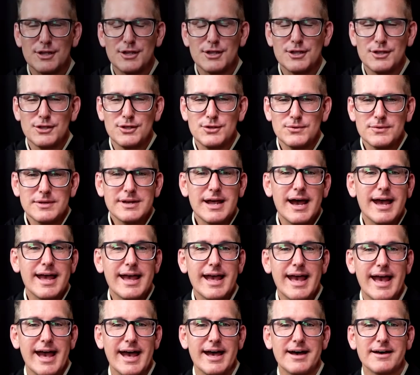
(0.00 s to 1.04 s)
you and I
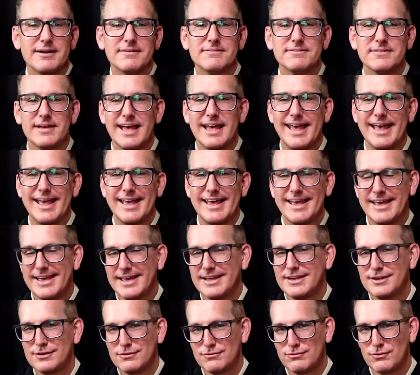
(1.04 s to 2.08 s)
have a
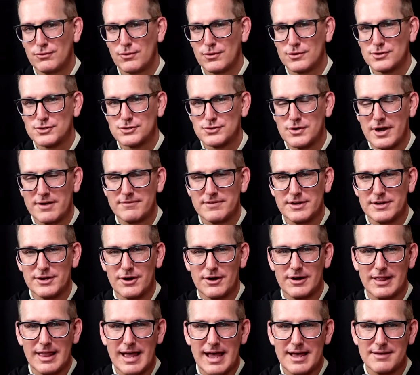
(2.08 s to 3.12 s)
hidden force driving our
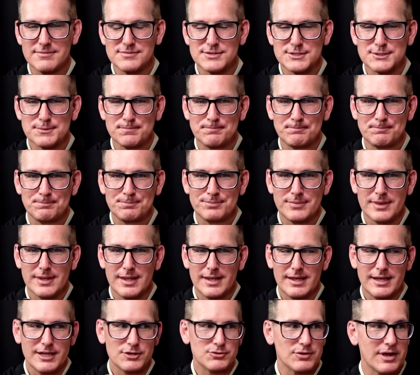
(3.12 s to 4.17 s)
lives.
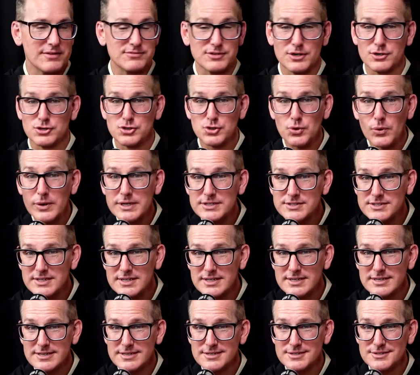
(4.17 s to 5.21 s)
It drives our
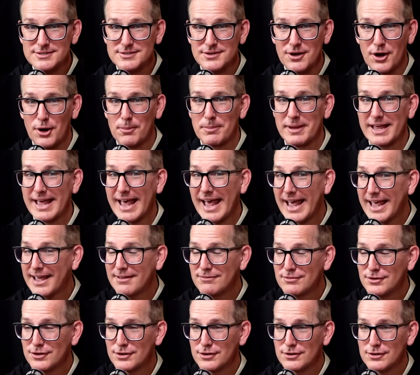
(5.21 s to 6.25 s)
choices, our
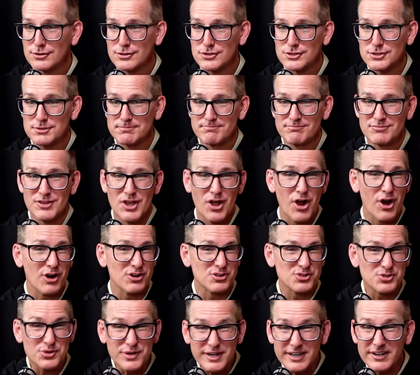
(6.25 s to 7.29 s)
behaviors, our
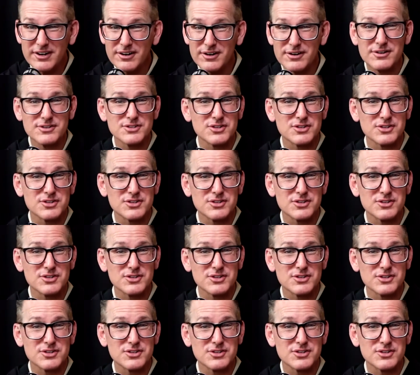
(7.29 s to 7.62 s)
triggers,